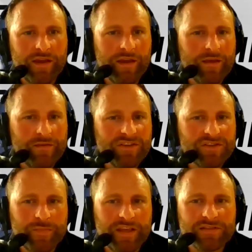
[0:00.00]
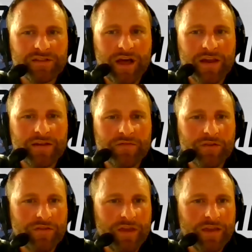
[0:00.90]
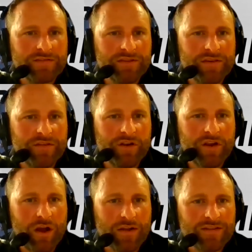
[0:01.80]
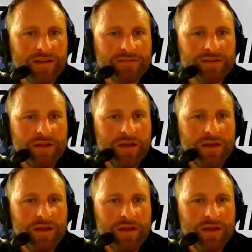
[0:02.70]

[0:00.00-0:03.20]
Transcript: It, it, just means a lot of different things in different contexts.